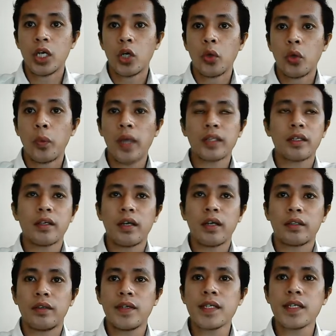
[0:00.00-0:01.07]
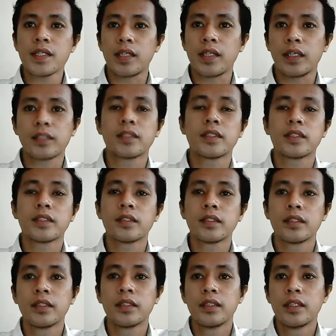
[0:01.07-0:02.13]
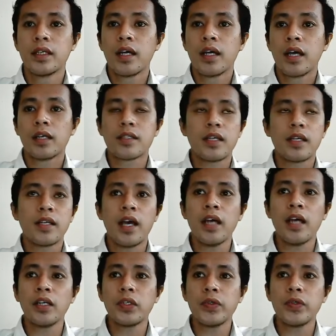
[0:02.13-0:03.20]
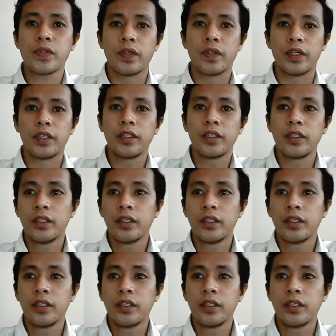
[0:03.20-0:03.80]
What characteristics does an end user